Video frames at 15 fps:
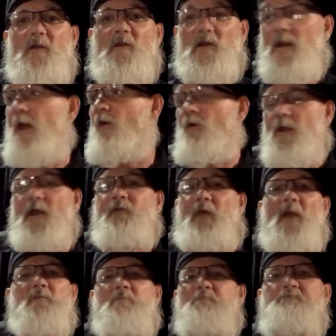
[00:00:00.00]
literally
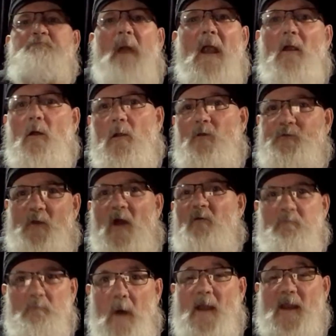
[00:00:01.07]
takes barrels
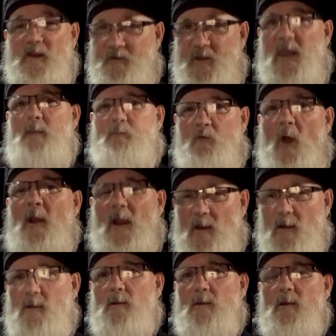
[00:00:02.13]
of money to keep running.
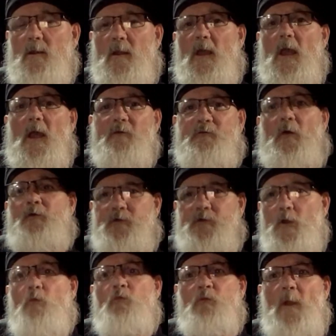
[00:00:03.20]
So do
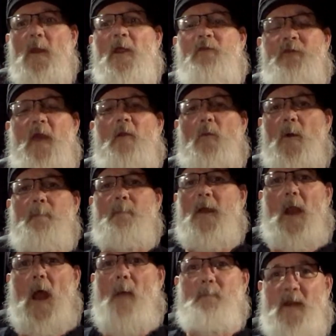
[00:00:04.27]
you really think,
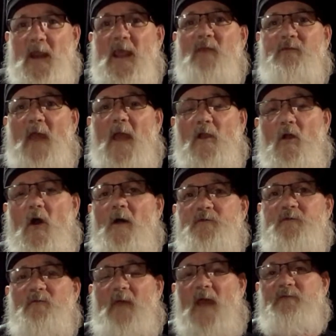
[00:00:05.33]
I'm going to eat that
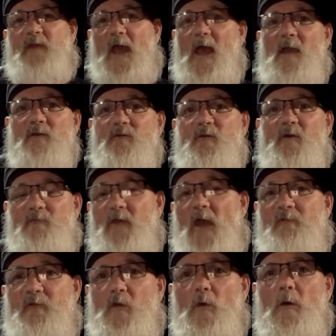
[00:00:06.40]
cost of that tax, of that
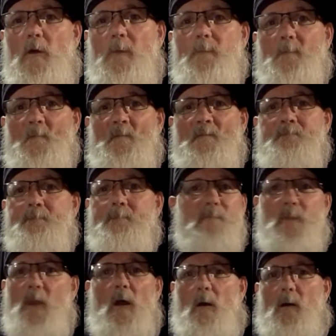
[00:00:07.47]
fuel?
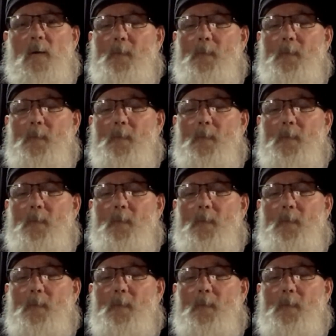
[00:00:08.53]
No.